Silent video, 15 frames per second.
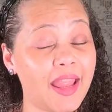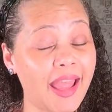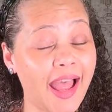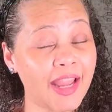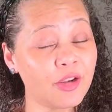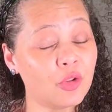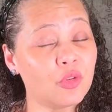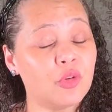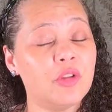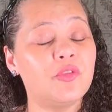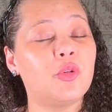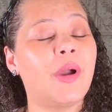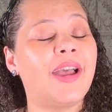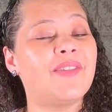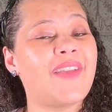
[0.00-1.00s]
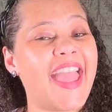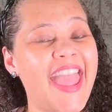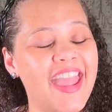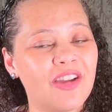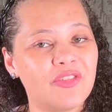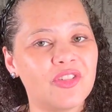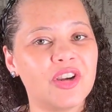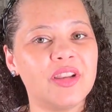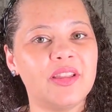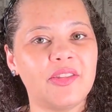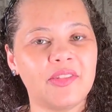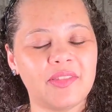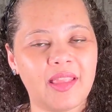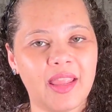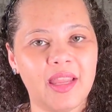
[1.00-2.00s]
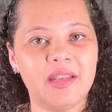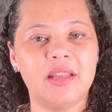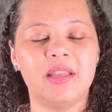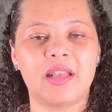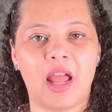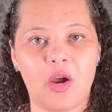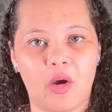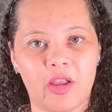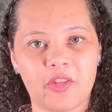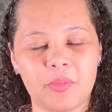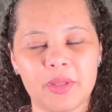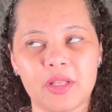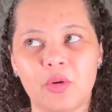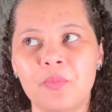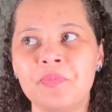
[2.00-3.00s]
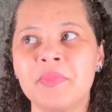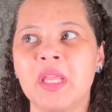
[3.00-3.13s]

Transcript: I don't know if you have ever stayed in a hospital,